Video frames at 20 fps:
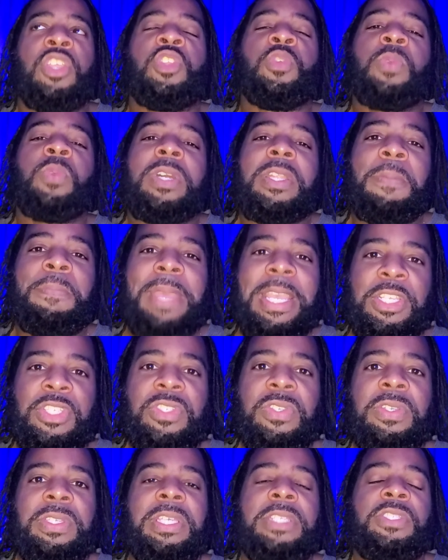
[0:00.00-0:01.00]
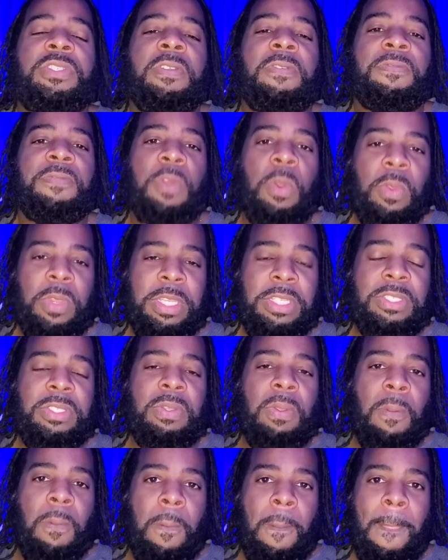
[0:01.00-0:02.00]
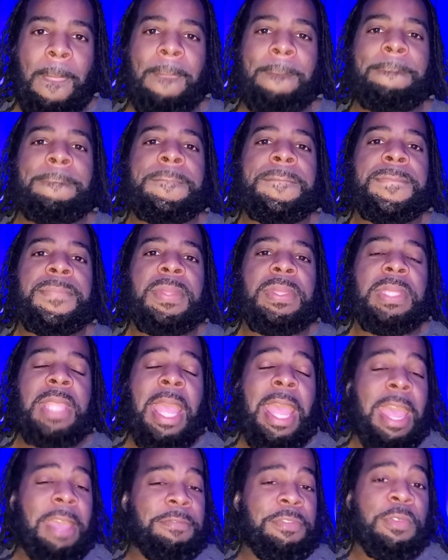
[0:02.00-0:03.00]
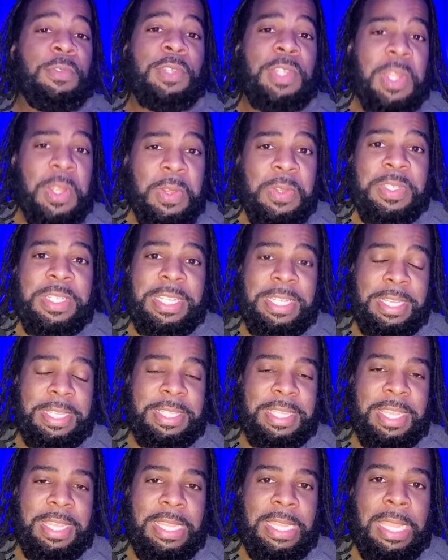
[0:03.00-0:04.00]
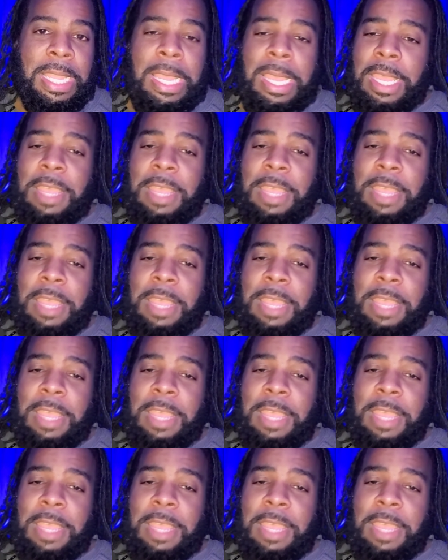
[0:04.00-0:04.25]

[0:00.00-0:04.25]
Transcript: you want to make sure that you're focused on, have you learned anything?